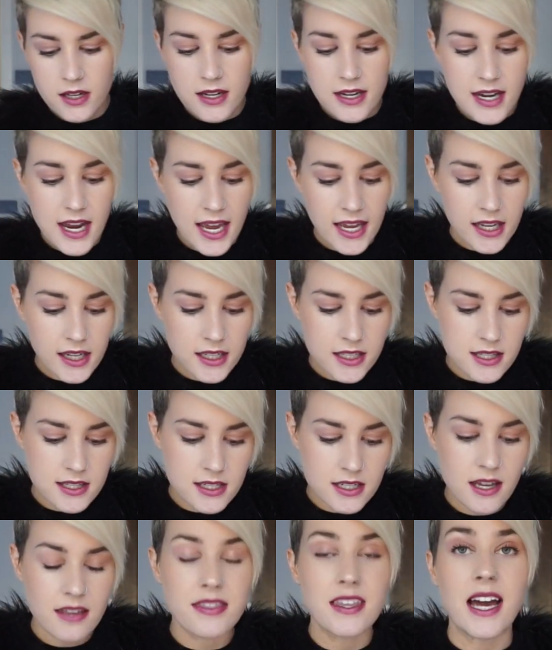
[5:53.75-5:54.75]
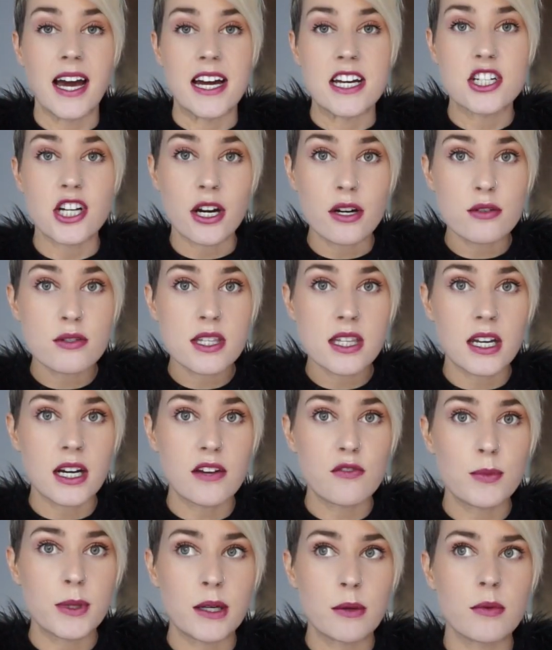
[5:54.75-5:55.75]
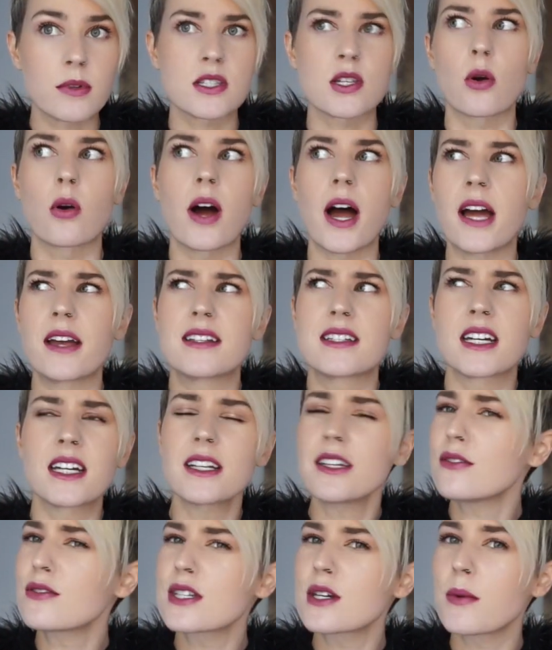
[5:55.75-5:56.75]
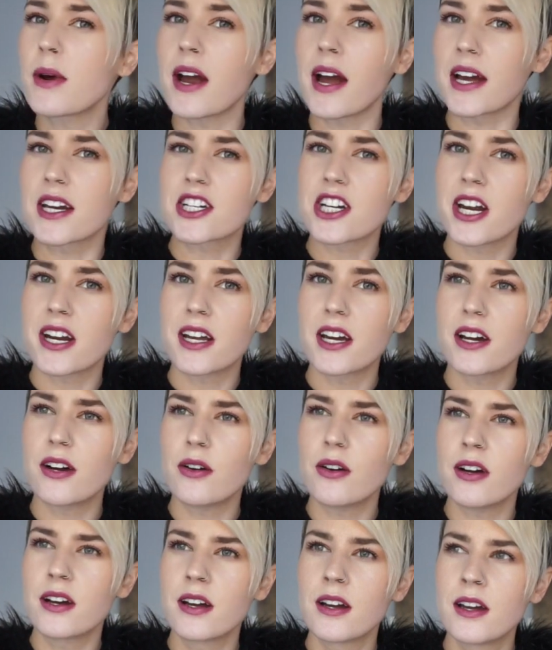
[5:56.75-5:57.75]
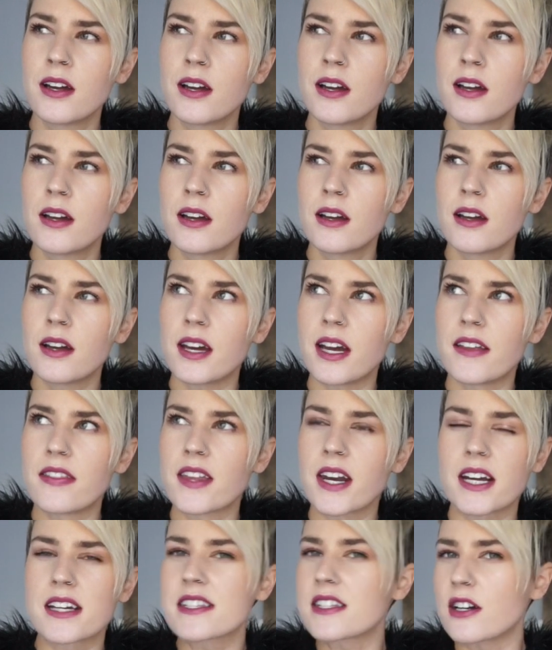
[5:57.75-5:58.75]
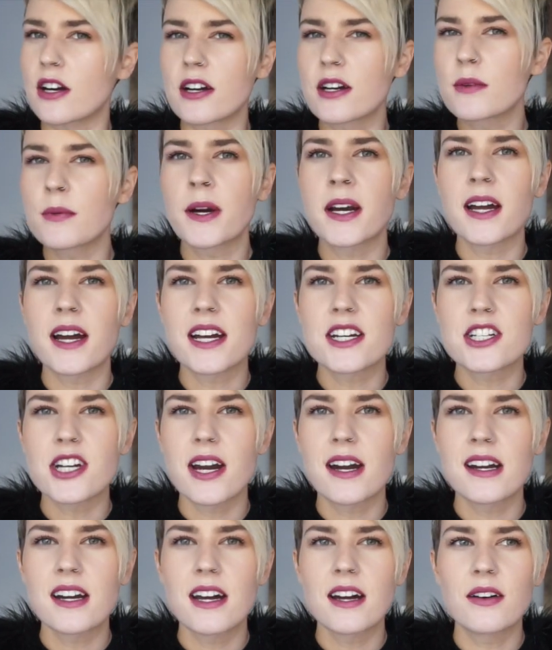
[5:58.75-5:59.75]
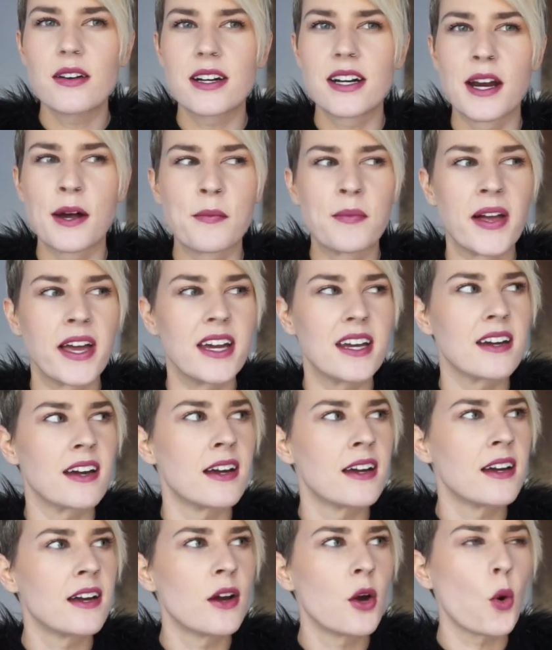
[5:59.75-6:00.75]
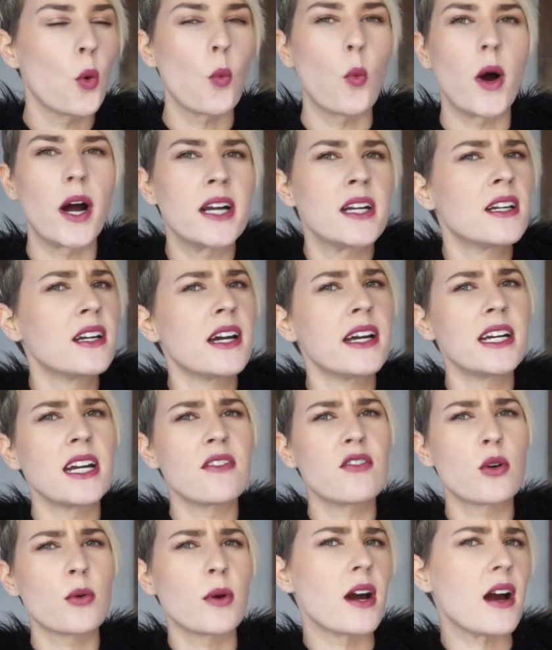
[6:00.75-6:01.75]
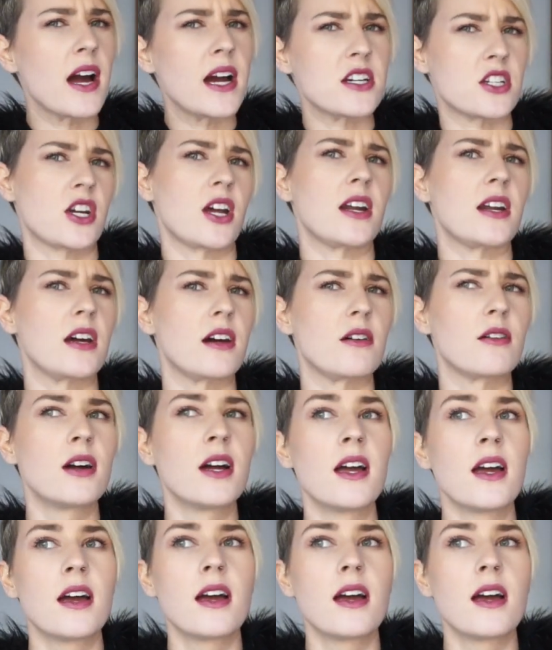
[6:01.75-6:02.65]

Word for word: Next, the eyeshadows that I've been up, so I didn't used to wear eyeshadow, and then I started wearing eyeshadow, and I'm like, why did I never wear eyeshadow?